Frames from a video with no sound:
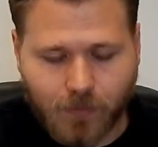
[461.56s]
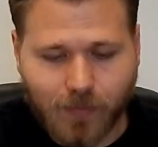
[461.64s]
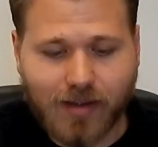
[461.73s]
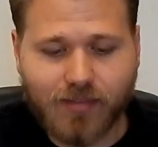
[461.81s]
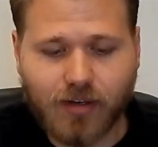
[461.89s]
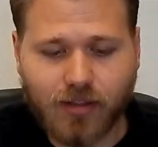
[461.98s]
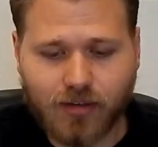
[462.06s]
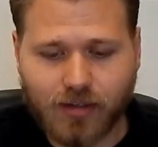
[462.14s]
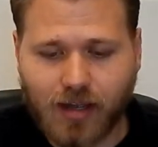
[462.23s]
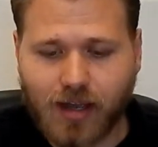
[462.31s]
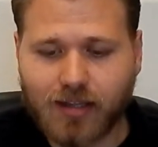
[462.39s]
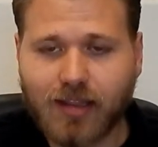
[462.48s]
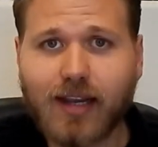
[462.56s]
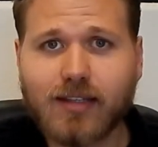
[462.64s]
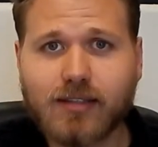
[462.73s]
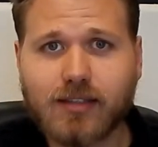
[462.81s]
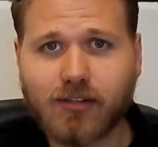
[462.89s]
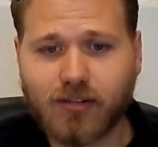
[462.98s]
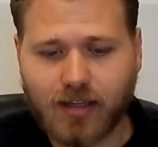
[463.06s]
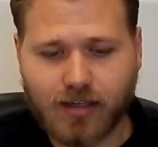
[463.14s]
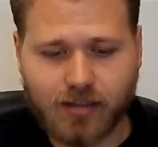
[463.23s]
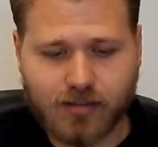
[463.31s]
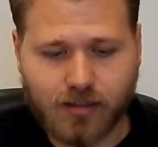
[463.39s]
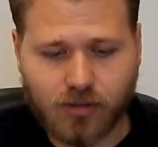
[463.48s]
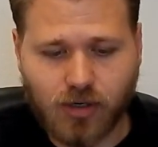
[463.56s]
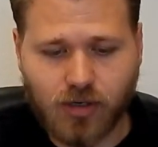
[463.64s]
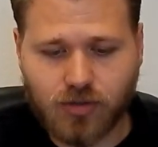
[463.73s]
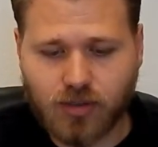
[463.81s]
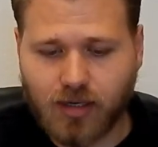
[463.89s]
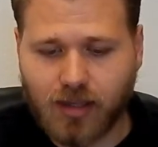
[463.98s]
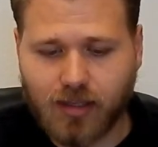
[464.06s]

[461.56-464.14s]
We have another non-licensing related suggestion.